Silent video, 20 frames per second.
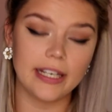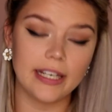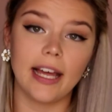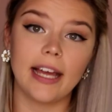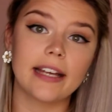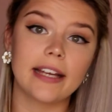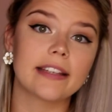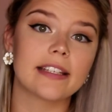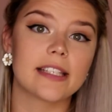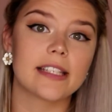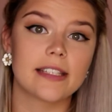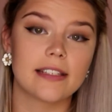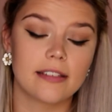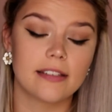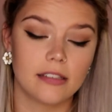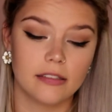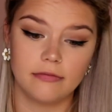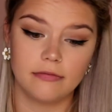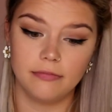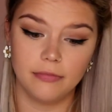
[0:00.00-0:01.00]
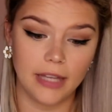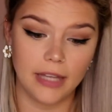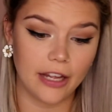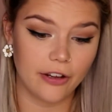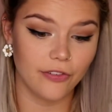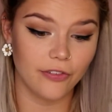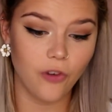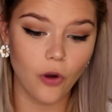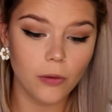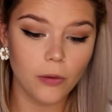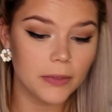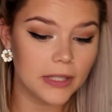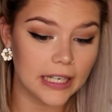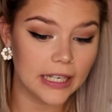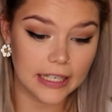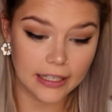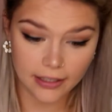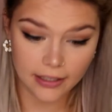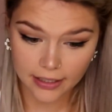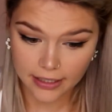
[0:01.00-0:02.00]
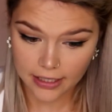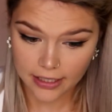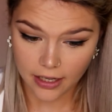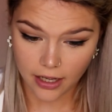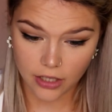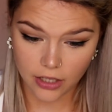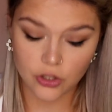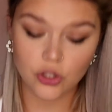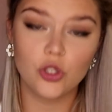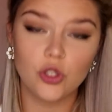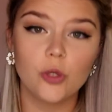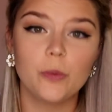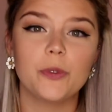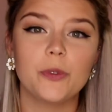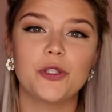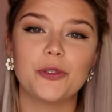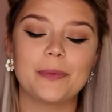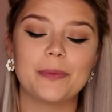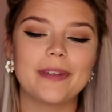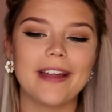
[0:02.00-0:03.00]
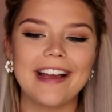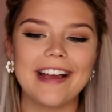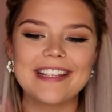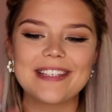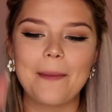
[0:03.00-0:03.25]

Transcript: like this like formula it's super super nice